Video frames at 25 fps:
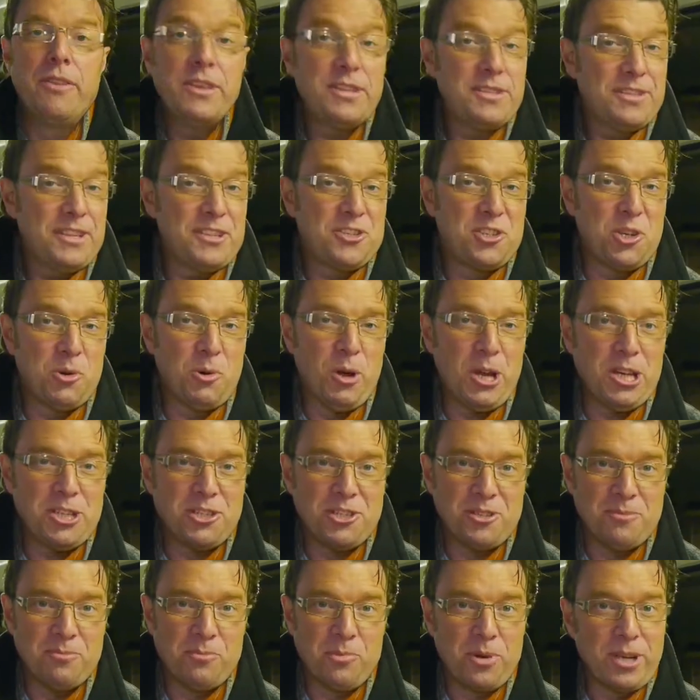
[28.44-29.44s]
This
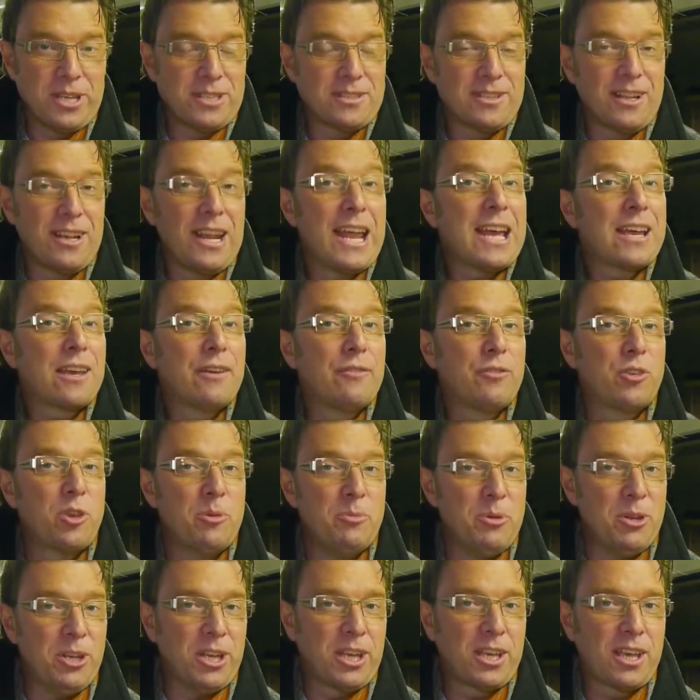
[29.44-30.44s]
situation brings a lack of
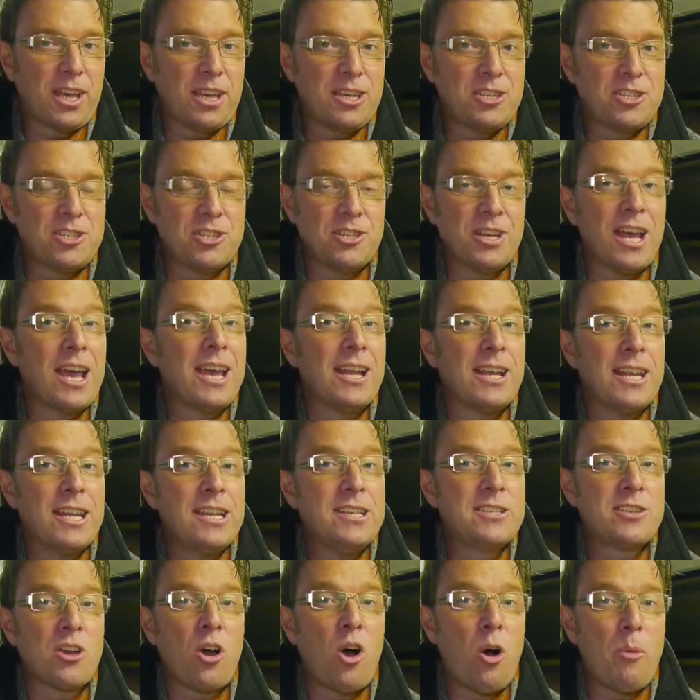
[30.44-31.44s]
communication and
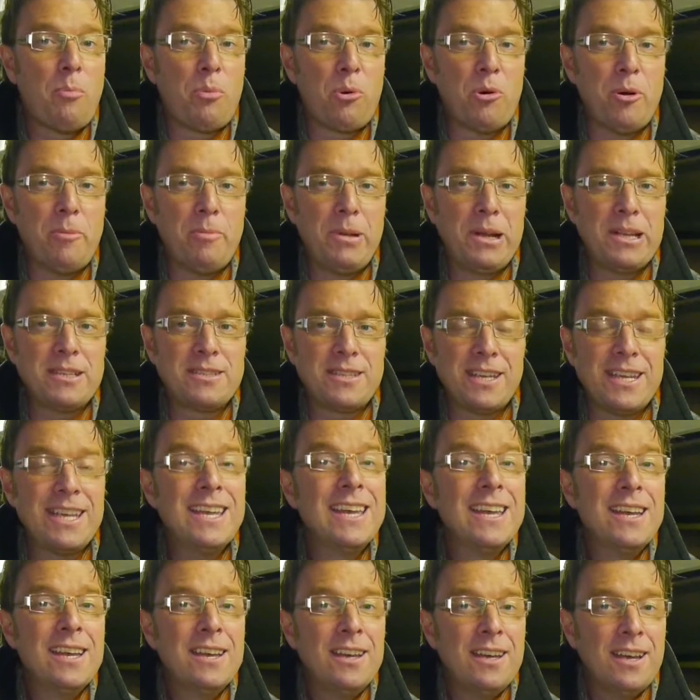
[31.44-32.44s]
interoperability
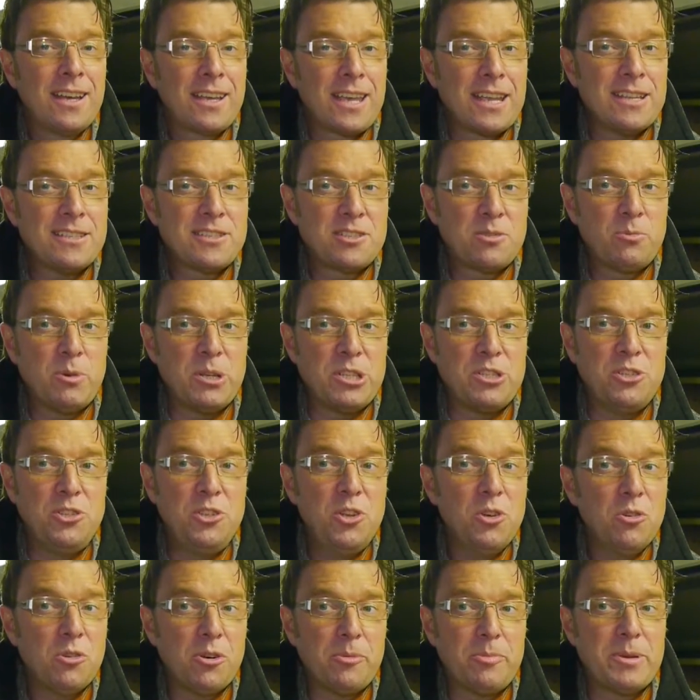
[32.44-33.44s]
against which
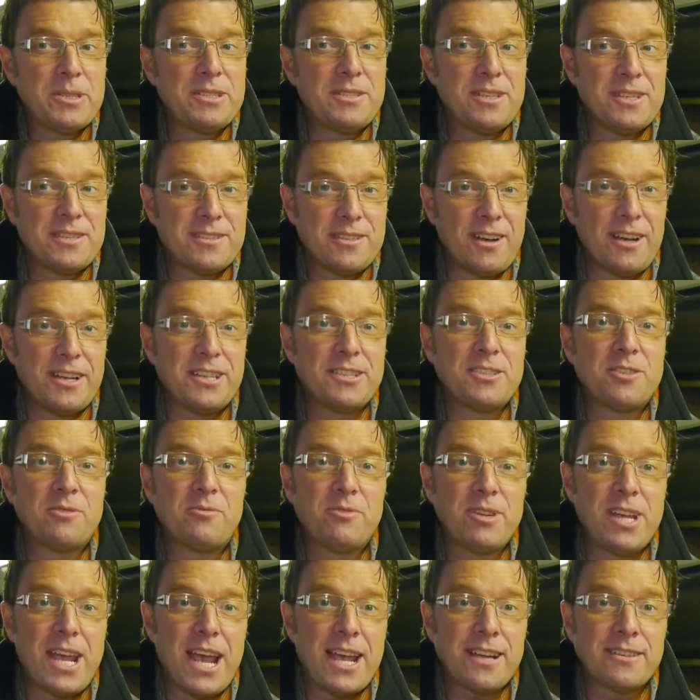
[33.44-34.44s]
Europe has decided to
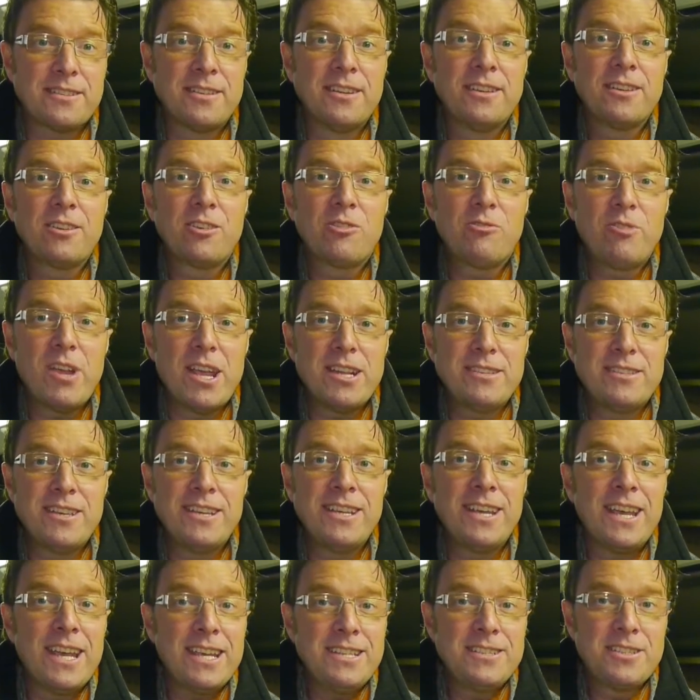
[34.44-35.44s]
react,
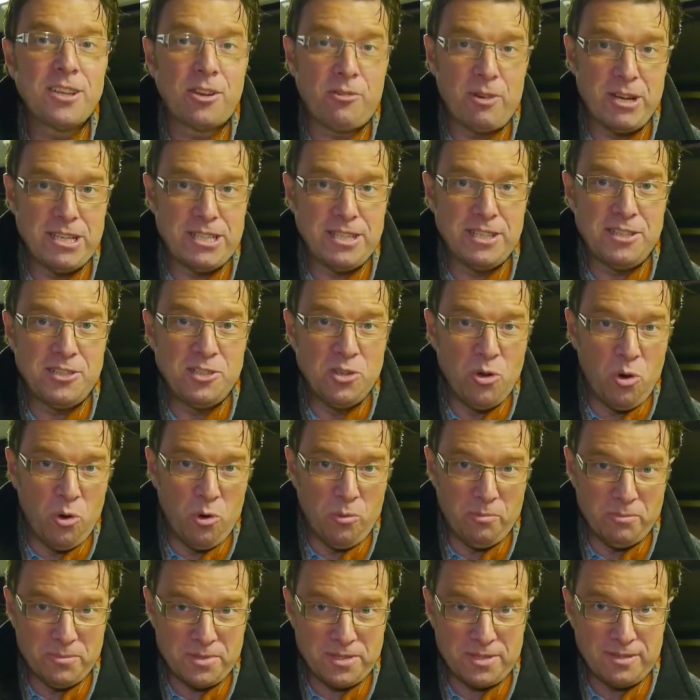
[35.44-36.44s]
creating integrated
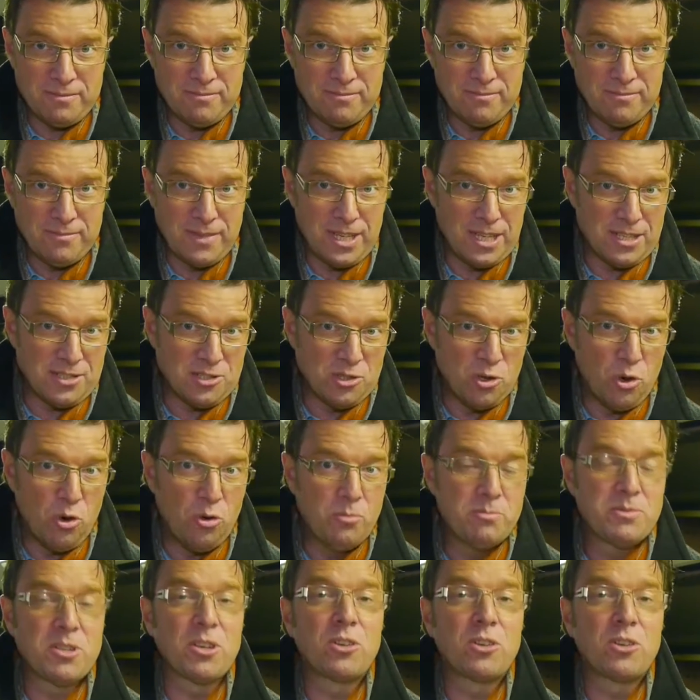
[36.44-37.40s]
norms. These norms